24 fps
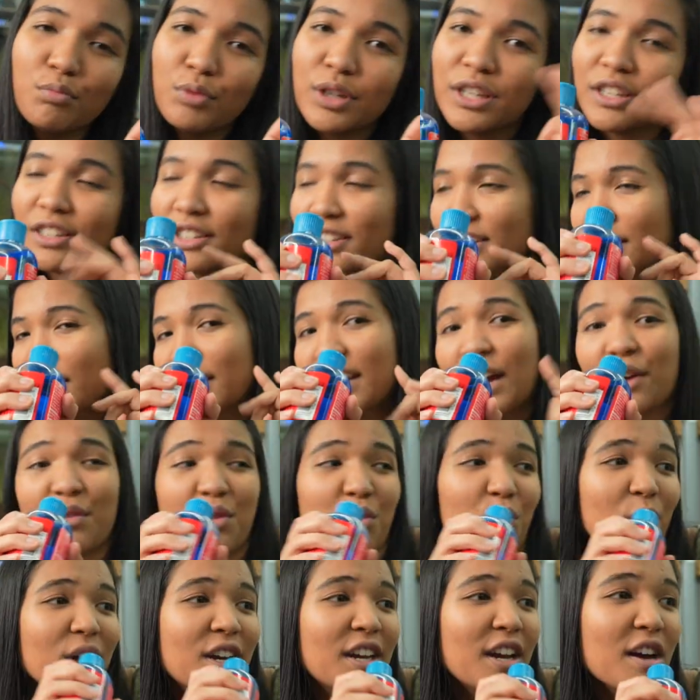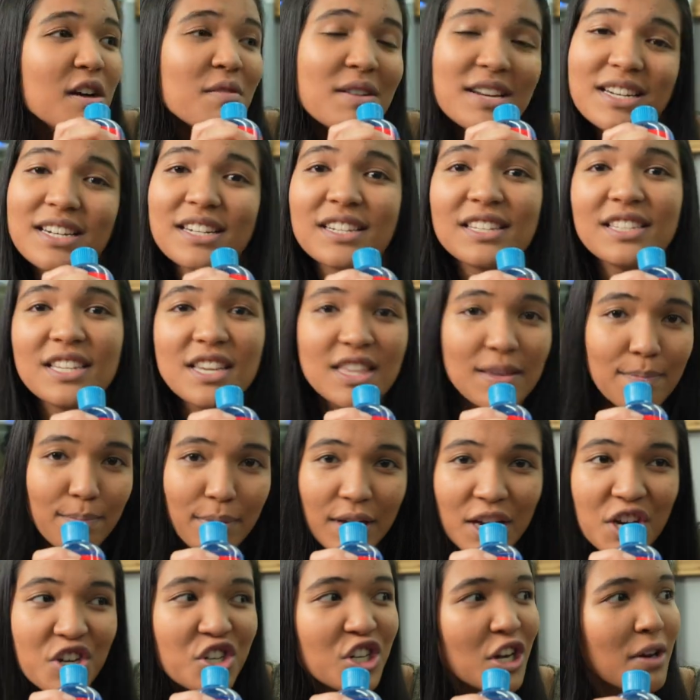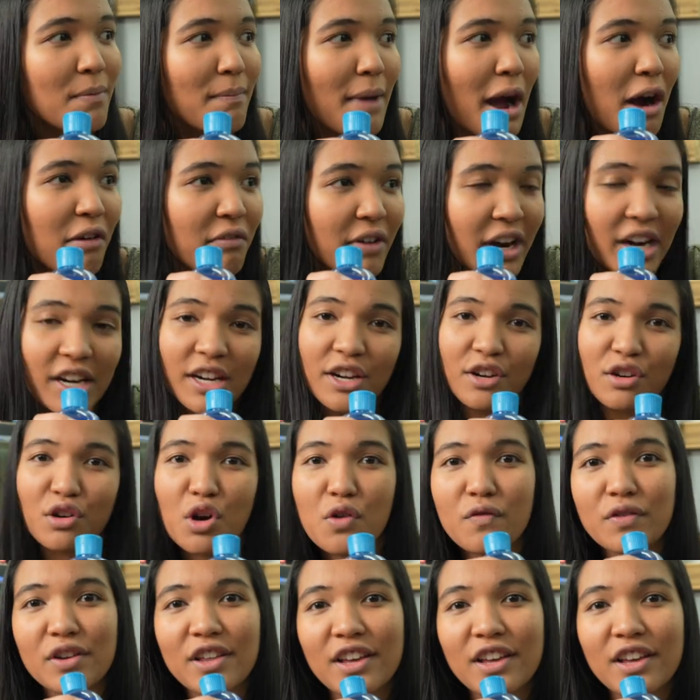We could look out the window and see the beach and Mount Rainier over